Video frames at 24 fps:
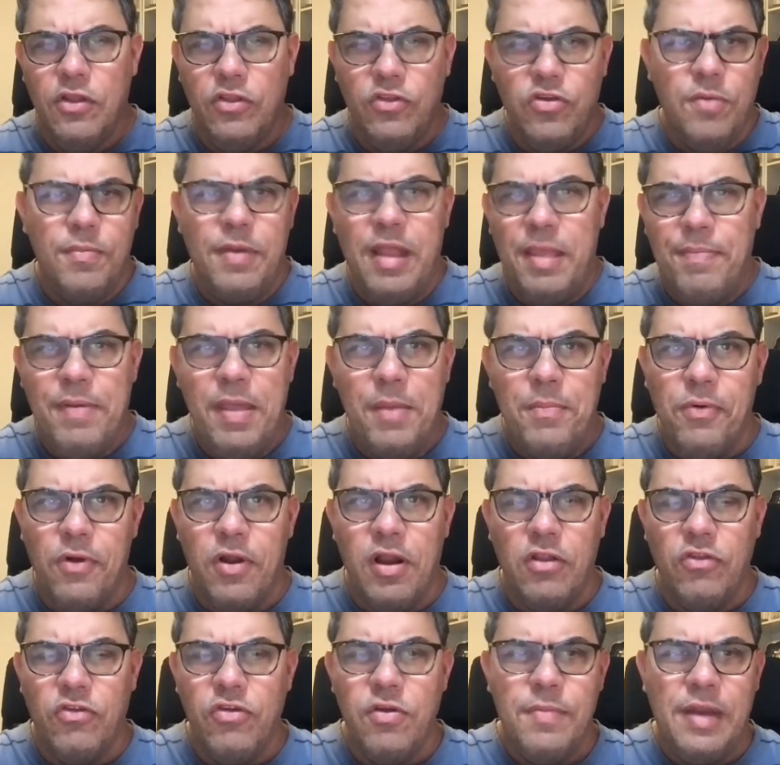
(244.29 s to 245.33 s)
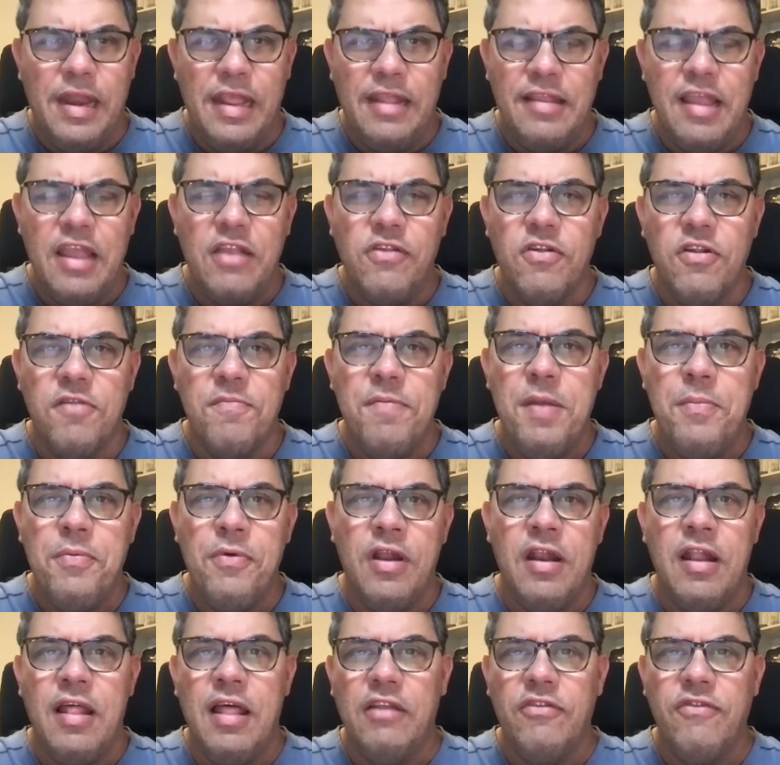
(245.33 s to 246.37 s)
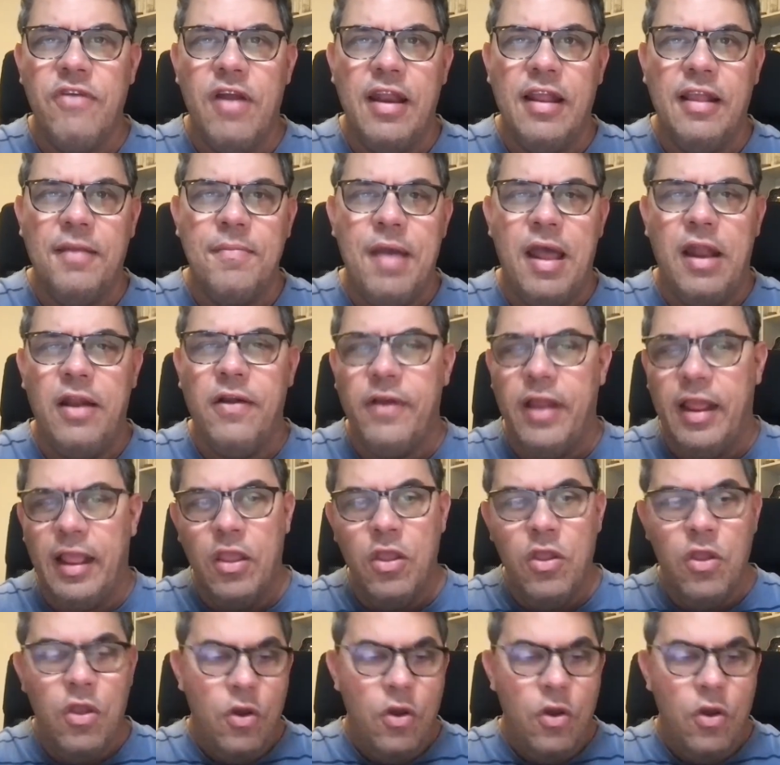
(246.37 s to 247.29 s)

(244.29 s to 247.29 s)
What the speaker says: too many dangerous people on electronic monitoring.